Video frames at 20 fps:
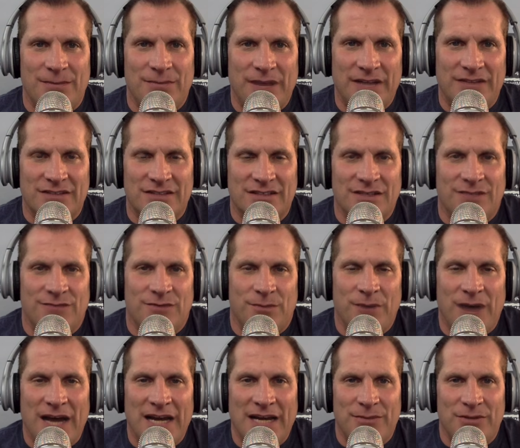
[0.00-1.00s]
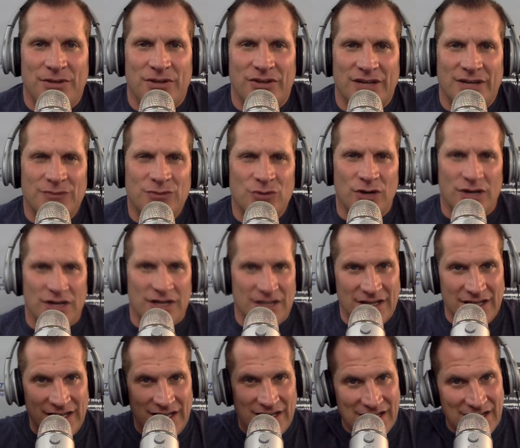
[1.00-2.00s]
basically, for bodybuilding. I'm talking
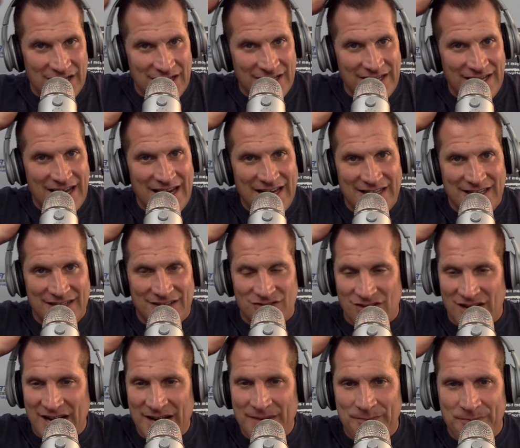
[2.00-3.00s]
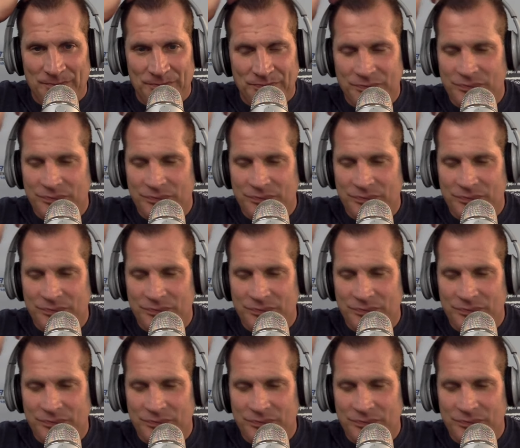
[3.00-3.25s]
in the 80s, right?